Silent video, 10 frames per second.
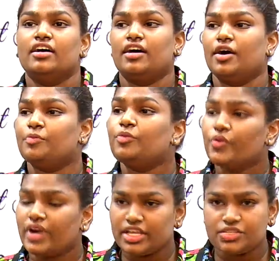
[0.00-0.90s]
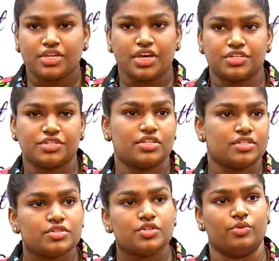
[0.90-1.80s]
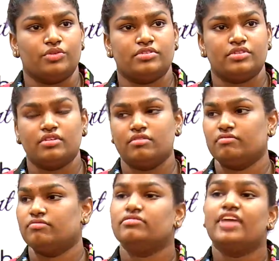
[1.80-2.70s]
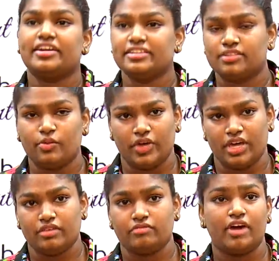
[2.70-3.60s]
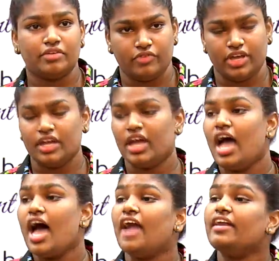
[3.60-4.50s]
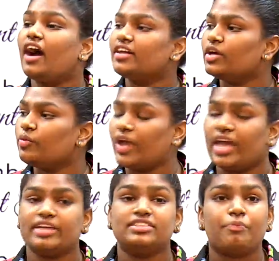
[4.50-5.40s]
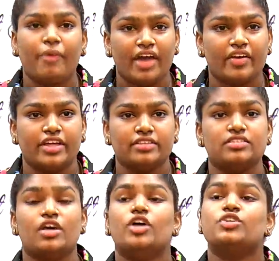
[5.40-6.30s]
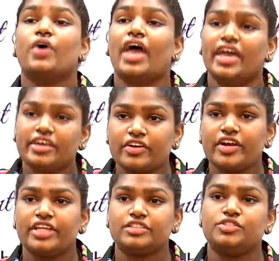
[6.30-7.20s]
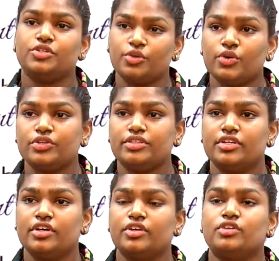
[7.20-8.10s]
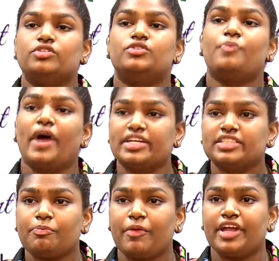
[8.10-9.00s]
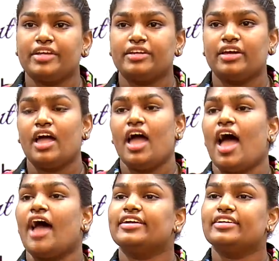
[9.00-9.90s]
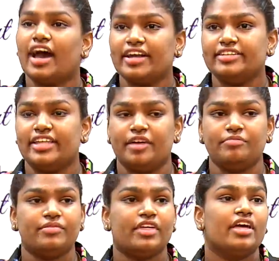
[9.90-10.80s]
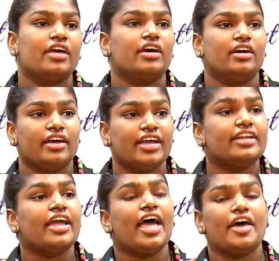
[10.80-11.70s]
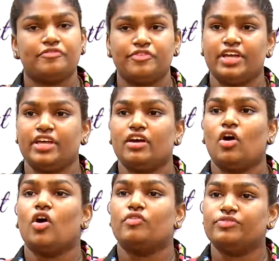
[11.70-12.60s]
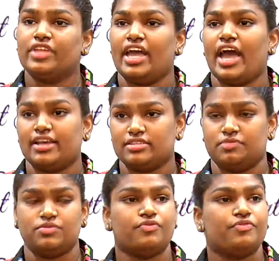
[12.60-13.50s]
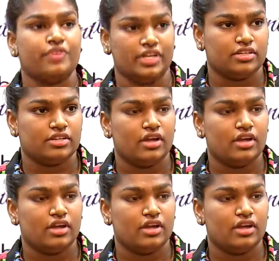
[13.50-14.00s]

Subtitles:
poor education institutes. That is the way, one way. And other way is the parents to encourage youth to participate and guide them in every of their aspects of the field.